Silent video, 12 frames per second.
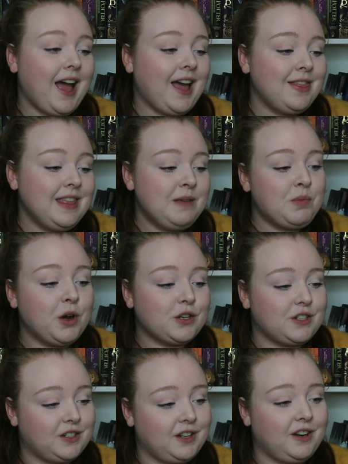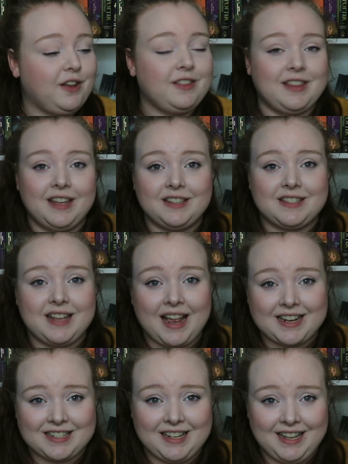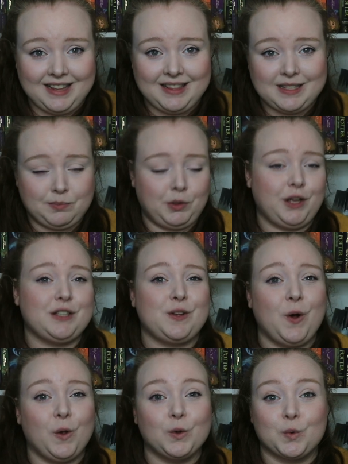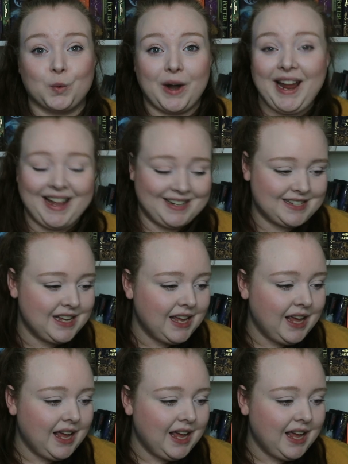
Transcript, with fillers: and the person that's actually in this book is called Red,